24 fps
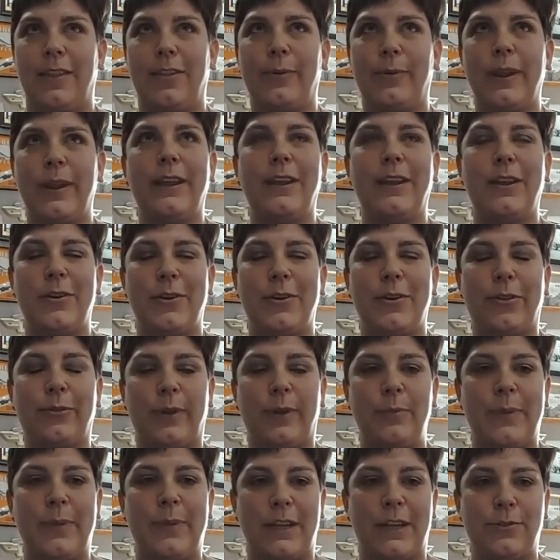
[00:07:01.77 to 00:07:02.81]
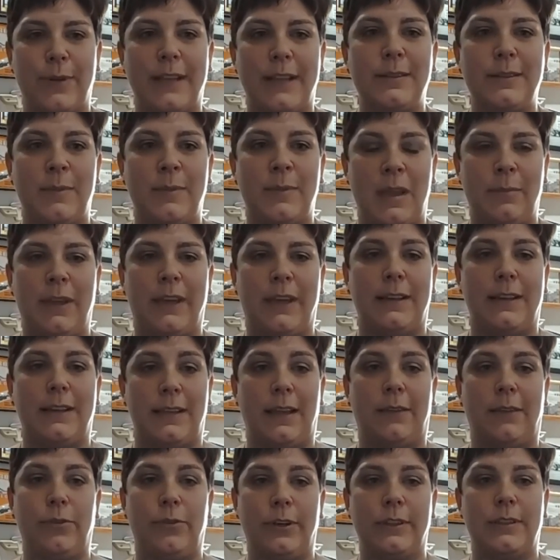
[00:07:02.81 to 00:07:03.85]
3-page resume because
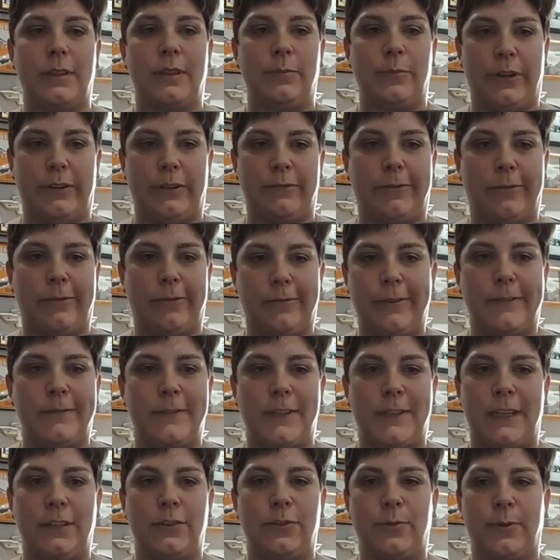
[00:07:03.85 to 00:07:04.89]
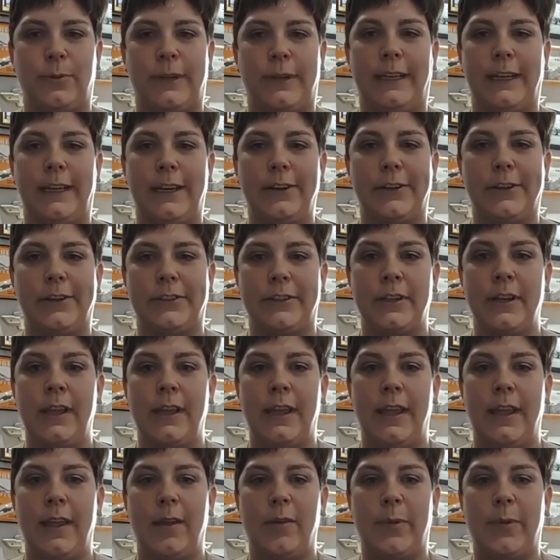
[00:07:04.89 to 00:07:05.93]
I worked somewhere for 15, 20 years.
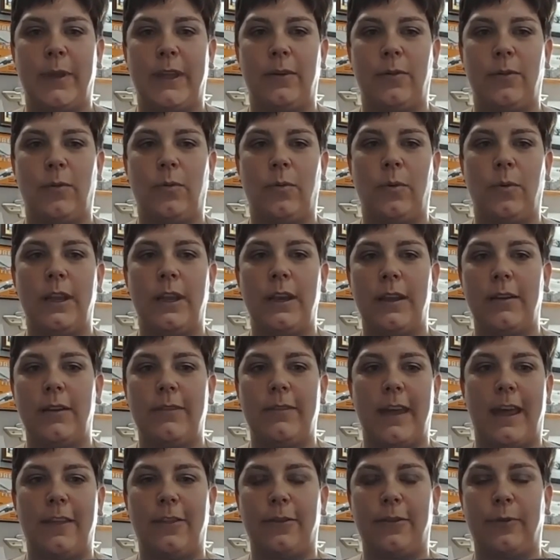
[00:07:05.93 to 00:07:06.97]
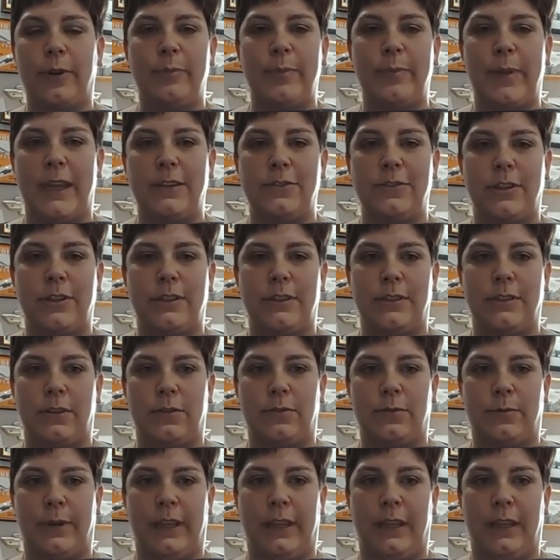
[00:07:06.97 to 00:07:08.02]
But what of that 3 pages
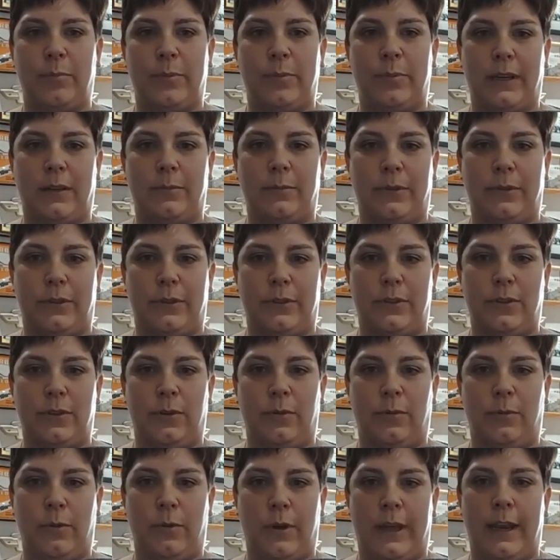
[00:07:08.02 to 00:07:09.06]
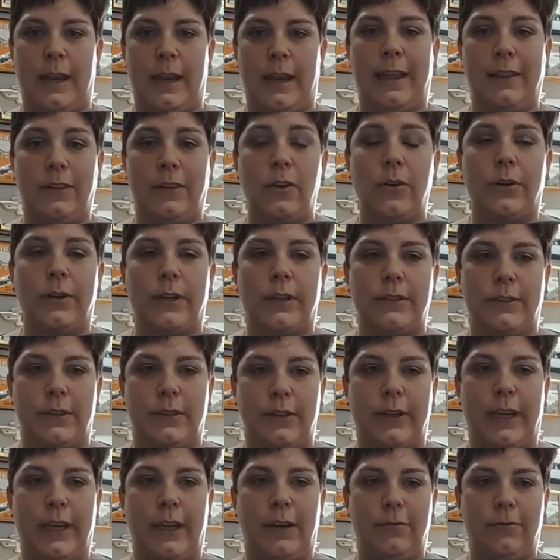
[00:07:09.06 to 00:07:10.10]
is really applicable to what Iloka is
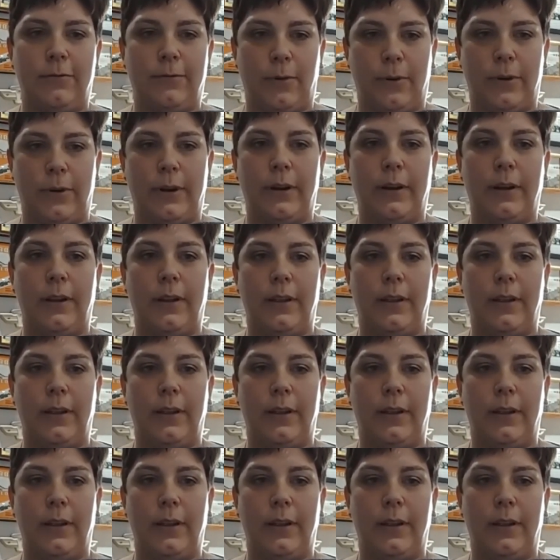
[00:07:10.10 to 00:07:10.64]
looking for?